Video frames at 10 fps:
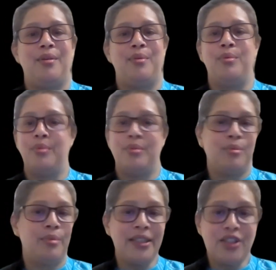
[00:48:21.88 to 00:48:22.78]

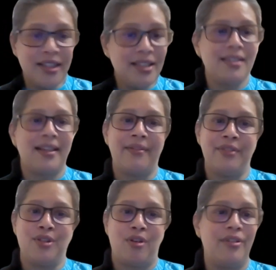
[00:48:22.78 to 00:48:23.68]
which is
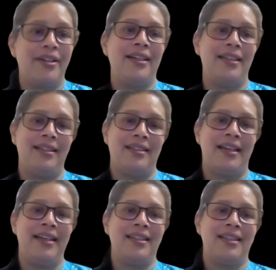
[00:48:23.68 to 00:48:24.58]
diverse already,
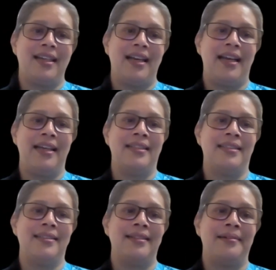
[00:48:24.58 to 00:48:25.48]
right? And